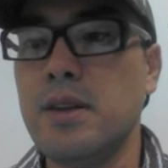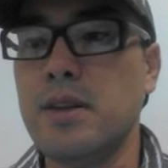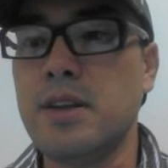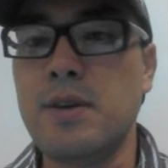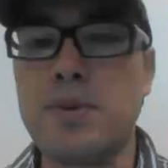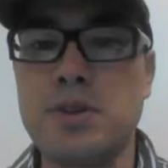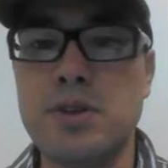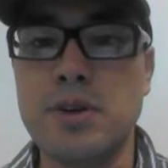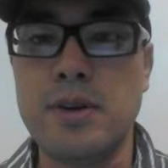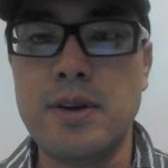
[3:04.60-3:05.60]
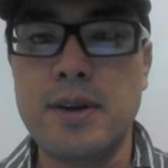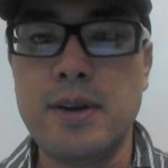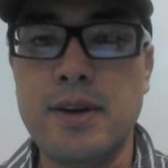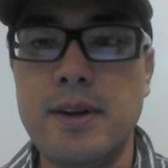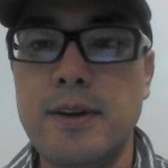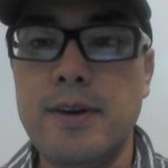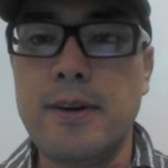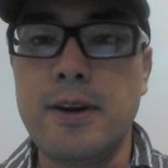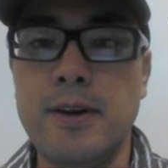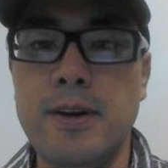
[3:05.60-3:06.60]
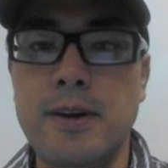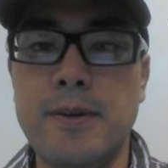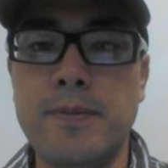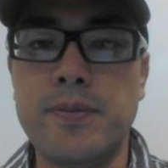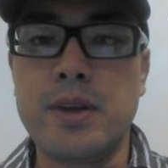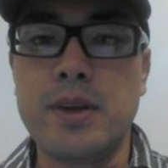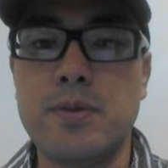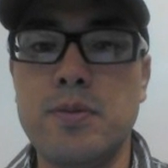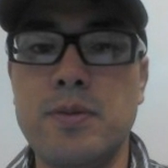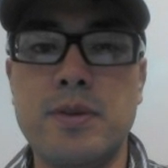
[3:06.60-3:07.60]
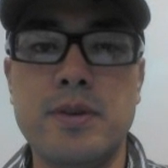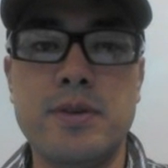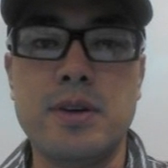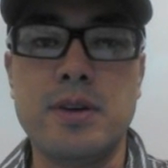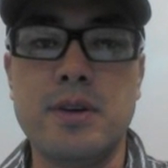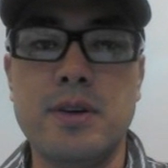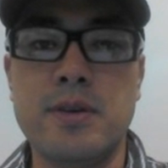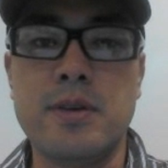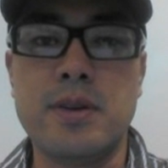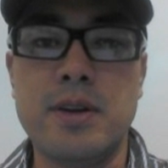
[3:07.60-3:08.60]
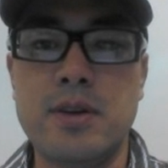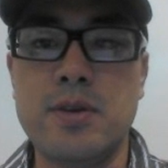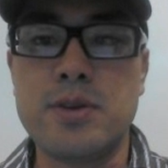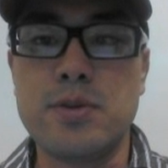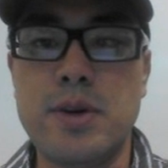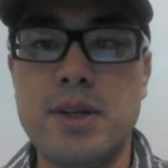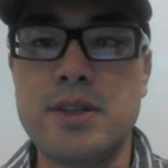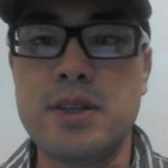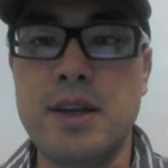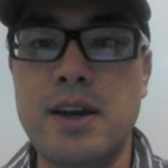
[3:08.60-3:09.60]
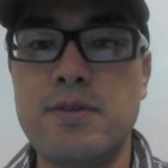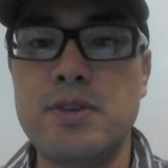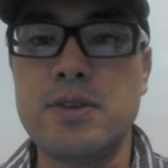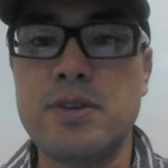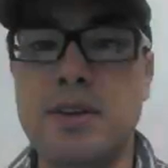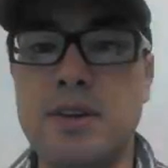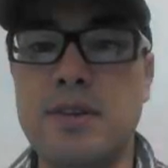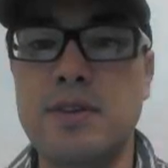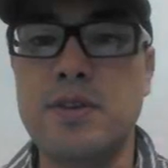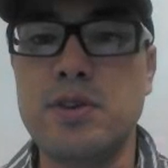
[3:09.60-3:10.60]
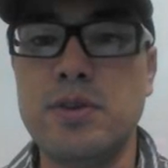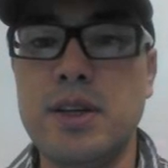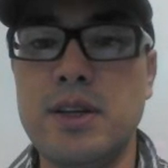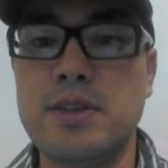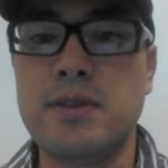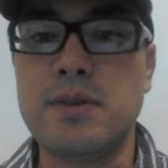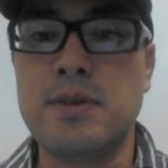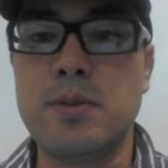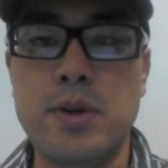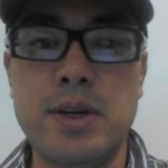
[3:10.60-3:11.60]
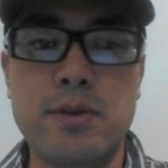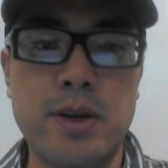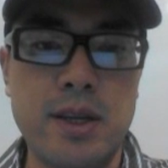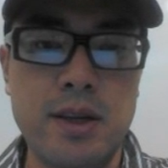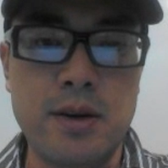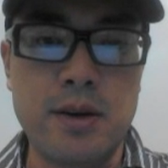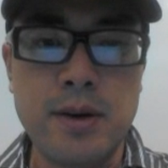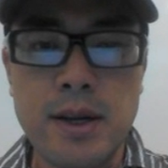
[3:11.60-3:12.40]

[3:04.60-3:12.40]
the temperature, and it also writes the average of the individual days of the week right here.